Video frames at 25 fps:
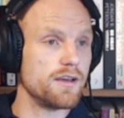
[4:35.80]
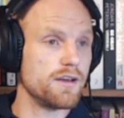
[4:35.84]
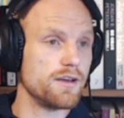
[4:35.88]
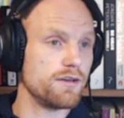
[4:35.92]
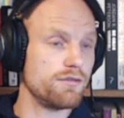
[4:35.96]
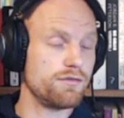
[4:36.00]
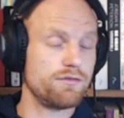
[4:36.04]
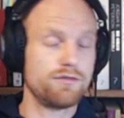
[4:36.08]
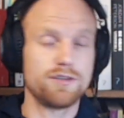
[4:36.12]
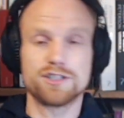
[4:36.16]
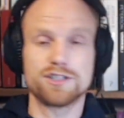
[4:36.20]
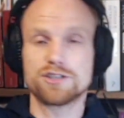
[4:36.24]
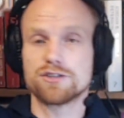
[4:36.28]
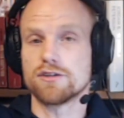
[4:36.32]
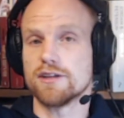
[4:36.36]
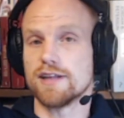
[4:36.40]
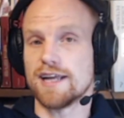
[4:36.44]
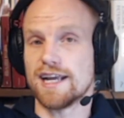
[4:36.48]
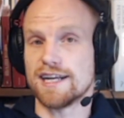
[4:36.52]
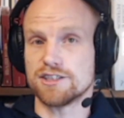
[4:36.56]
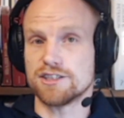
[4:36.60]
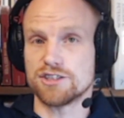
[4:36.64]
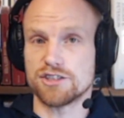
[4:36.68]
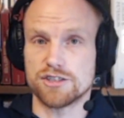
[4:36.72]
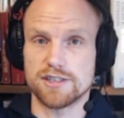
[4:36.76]
physical
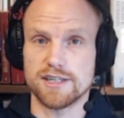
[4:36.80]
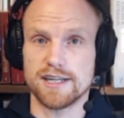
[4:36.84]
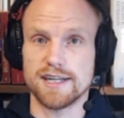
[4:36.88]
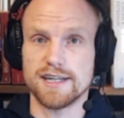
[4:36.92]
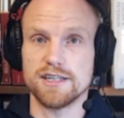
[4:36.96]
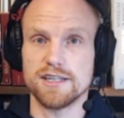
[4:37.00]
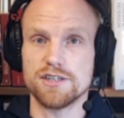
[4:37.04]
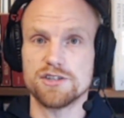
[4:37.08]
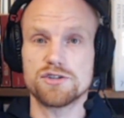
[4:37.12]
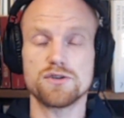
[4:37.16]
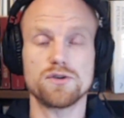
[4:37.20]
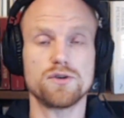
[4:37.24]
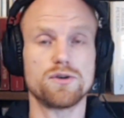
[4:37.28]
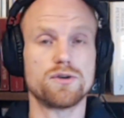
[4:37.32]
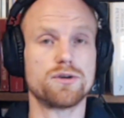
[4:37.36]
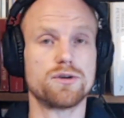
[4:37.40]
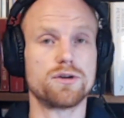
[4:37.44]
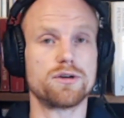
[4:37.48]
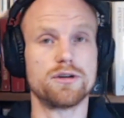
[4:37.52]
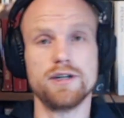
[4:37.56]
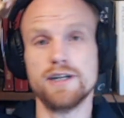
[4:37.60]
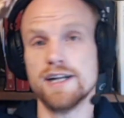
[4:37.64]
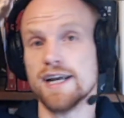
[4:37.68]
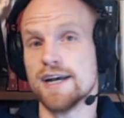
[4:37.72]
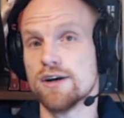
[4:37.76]
exercise
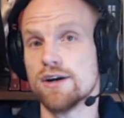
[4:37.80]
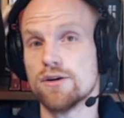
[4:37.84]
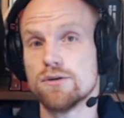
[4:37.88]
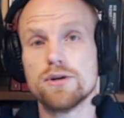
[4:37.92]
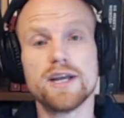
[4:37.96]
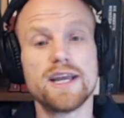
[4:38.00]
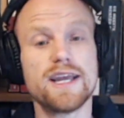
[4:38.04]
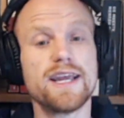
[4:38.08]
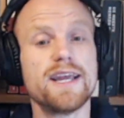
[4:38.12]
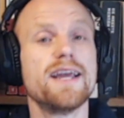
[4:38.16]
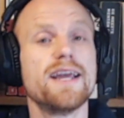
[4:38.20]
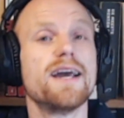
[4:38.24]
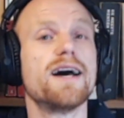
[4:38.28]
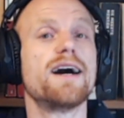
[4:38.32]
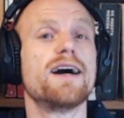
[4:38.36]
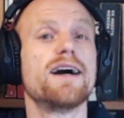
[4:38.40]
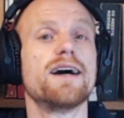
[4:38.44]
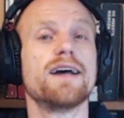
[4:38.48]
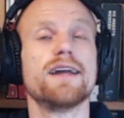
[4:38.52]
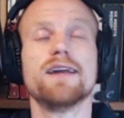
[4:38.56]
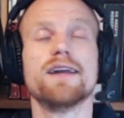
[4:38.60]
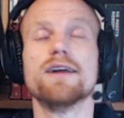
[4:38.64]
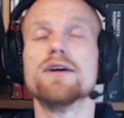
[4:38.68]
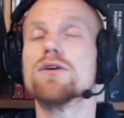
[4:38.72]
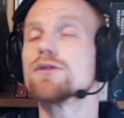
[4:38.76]
or now the
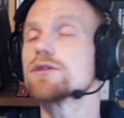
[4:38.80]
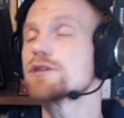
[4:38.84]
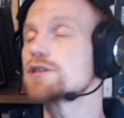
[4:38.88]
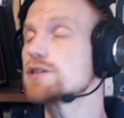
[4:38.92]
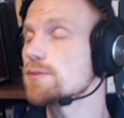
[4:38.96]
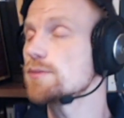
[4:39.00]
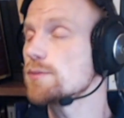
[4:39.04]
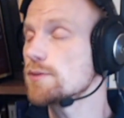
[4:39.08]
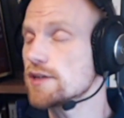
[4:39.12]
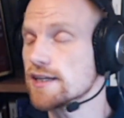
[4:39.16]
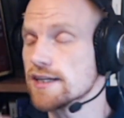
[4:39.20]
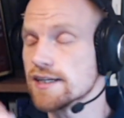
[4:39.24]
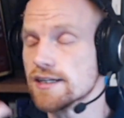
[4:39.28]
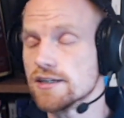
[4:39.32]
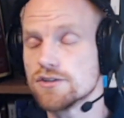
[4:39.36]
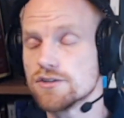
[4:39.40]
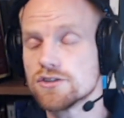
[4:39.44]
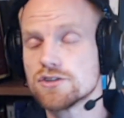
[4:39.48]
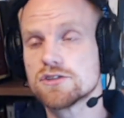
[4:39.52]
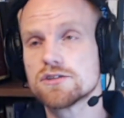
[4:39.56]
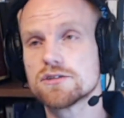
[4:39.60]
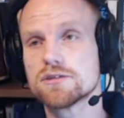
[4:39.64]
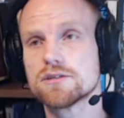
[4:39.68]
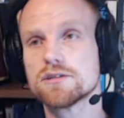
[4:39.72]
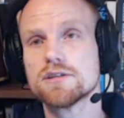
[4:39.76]
AI or something
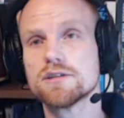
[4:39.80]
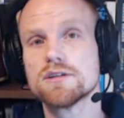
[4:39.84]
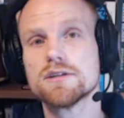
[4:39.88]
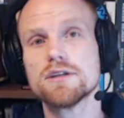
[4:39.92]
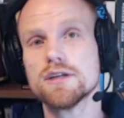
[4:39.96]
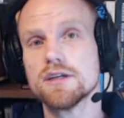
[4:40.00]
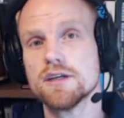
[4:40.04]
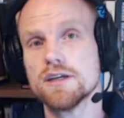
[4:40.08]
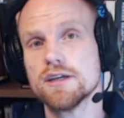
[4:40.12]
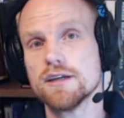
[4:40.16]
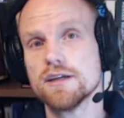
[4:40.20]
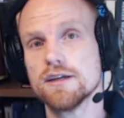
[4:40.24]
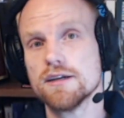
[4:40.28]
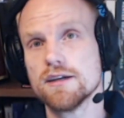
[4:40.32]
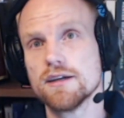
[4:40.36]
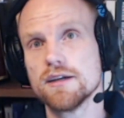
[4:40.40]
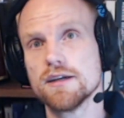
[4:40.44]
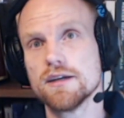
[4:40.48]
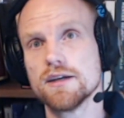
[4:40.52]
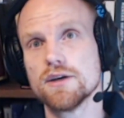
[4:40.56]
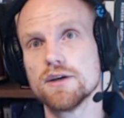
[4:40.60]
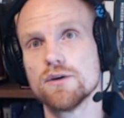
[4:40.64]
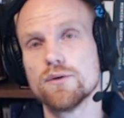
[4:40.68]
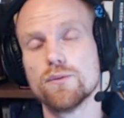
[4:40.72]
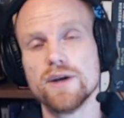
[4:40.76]
else.
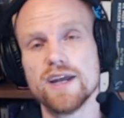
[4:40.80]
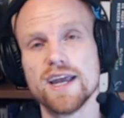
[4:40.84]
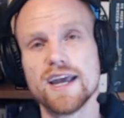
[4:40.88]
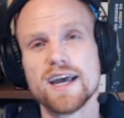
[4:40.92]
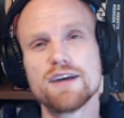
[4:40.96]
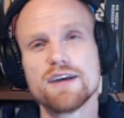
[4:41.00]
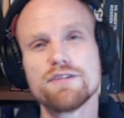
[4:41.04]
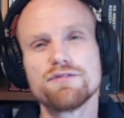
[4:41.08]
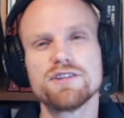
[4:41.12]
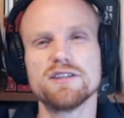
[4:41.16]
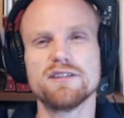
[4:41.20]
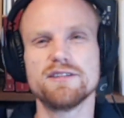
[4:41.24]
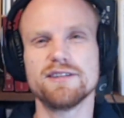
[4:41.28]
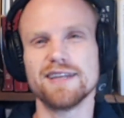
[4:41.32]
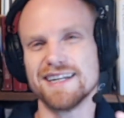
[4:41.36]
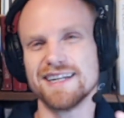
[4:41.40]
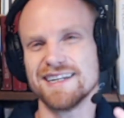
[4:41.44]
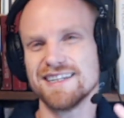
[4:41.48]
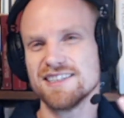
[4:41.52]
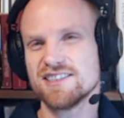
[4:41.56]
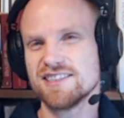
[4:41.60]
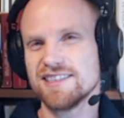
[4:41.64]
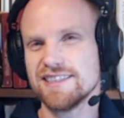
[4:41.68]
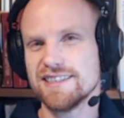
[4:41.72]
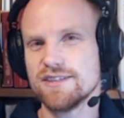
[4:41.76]
We have the
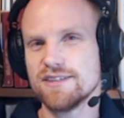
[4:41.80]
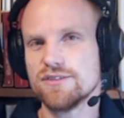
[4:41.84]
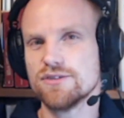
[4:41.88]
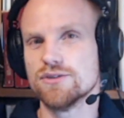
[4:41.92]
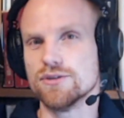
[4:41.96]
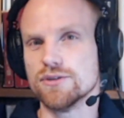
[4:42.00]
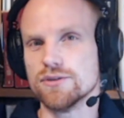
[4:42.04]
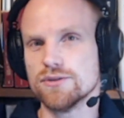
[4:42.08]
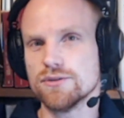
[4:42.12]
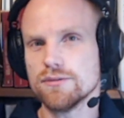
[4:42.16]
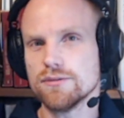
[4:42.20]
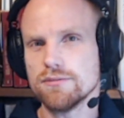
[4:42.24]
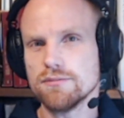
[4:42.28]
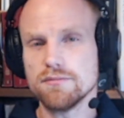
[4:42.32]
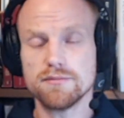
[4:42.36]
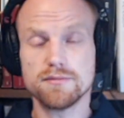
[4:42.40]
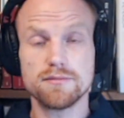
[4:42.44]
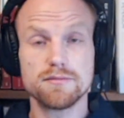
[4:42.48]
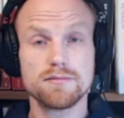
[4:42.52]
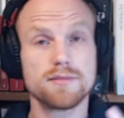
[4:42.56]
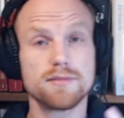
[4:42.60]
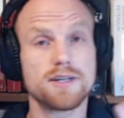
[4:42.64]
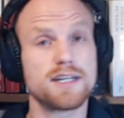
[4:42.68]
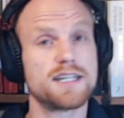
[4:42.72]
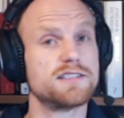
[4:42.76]
tendency to do.
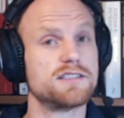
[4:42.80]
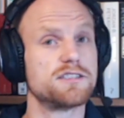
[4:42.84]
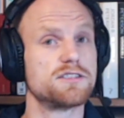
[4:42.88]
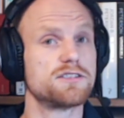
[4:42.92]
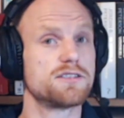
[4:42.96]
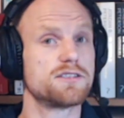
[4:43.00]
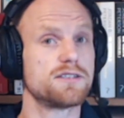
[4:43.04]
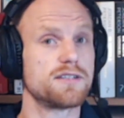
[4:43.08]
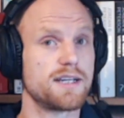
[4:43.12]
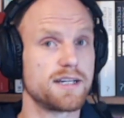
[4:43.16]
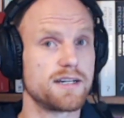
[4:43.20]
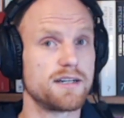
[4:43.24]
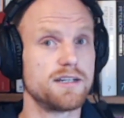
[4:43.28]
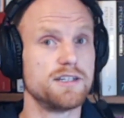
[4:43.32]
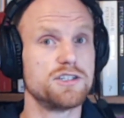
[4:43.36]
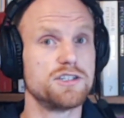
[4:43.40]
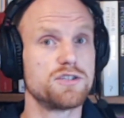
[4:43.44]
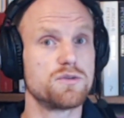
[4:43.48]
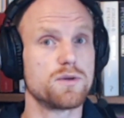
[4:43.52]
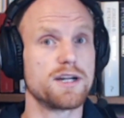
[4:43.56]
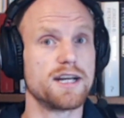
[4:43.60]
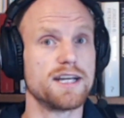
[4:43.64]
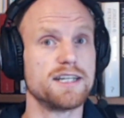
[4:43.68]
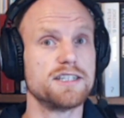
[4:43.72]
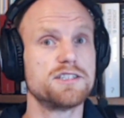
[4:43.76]
That's at least
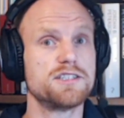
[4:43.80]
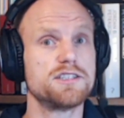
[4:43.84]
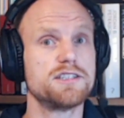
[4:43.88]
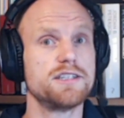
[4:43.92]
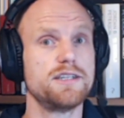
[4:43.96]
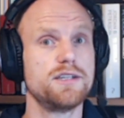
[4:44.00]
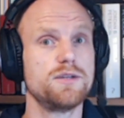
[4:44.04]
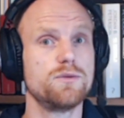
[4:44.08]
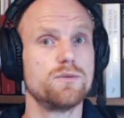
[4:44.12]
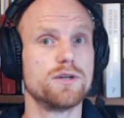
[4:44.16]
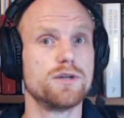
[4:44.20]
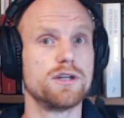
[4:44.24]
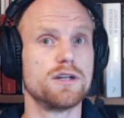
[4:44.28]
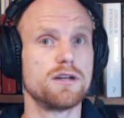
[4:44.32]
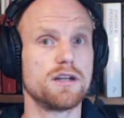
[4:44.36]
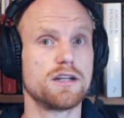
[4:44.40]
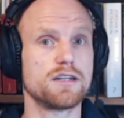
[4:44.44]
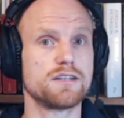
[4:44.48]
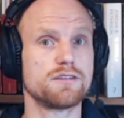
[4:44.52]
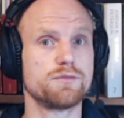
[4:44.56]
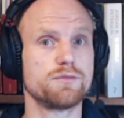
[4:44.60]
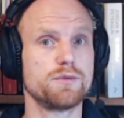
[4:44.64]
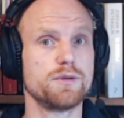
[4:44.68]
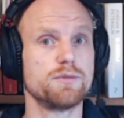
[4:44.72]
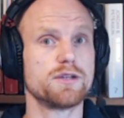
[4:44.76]
what I see with a lot
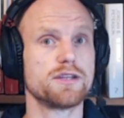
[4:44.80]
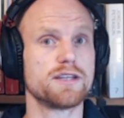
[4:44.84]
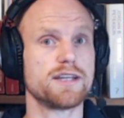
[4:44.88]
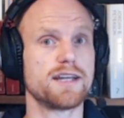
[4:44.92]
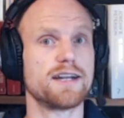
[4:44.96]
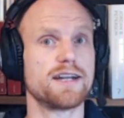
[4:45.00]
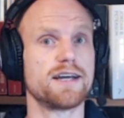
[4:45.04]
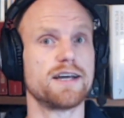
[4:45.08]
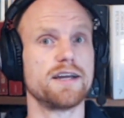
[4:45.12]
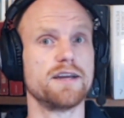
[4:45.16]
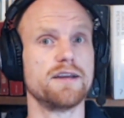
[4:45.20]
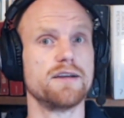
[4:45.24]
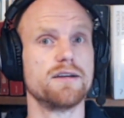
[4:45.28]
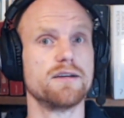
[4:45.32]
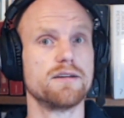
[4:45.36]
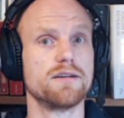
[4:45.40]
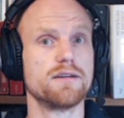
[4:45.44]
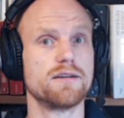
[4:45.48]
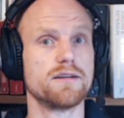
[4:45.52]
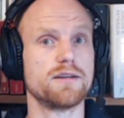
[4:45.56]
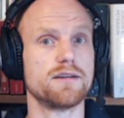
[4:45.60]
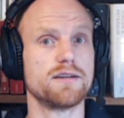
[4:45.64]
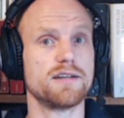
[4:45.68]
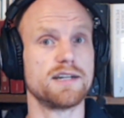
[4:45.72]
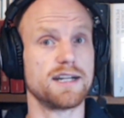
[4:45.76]
of people that I
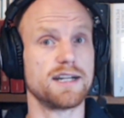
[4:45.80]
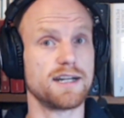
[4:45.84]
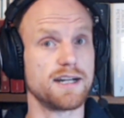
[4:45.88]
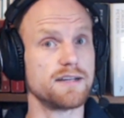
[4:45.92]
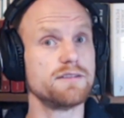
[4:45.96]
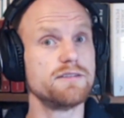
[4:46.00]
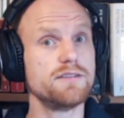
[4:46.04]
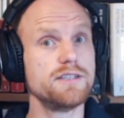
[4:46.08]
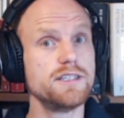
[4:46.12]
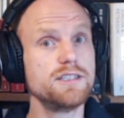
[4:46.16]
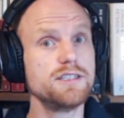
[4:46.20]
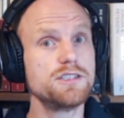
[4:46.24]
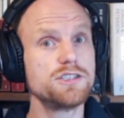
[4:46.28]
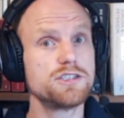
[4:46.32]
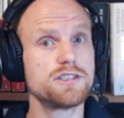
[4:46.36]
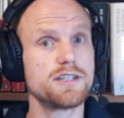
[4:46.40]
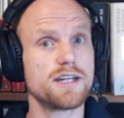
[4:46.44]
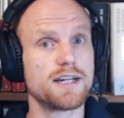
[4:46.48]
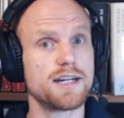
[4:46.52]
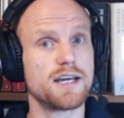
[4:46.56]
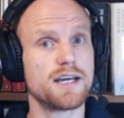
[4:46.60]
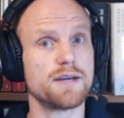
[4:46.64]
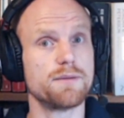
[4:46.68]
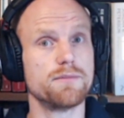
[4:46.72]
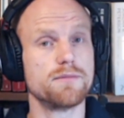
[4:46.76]
teach,
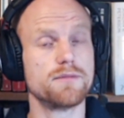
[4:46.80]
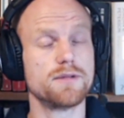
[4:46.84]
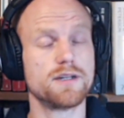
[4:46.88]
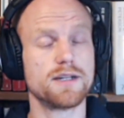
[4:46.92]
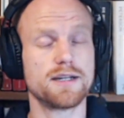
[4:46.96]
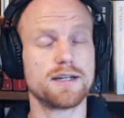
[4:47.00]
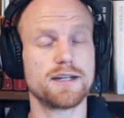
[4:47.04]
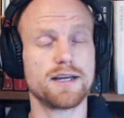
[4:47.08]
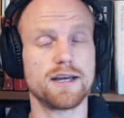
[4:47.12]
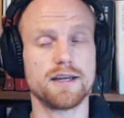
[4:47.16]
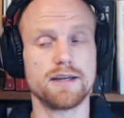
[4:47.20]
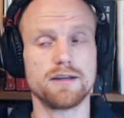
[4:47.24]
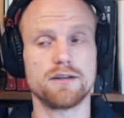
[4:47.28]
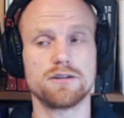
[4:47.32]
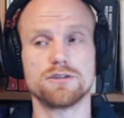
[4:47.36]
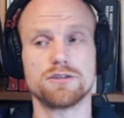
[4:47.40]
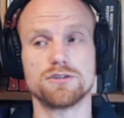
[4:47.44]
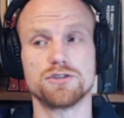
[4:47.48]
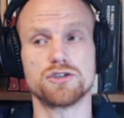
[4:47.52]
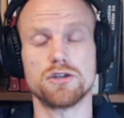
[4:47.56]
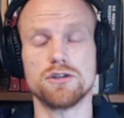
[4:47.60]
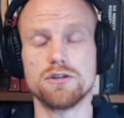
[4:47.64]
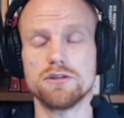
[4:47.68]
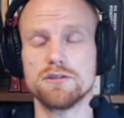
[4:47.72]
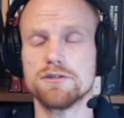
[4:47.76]
that I
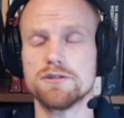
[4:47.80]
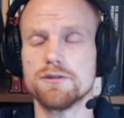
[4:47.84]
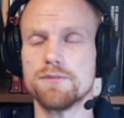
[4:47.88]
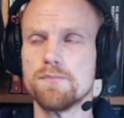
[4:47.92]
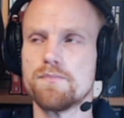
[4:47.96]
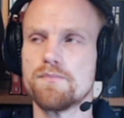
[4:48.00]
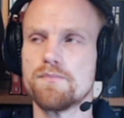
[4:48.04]
consult,